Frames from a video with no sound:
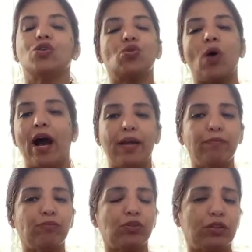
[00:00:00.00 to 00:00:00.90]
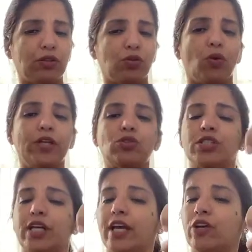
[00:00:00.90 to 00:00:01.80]
So I am going to
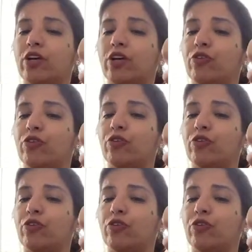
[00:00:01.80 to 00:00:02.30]
take 4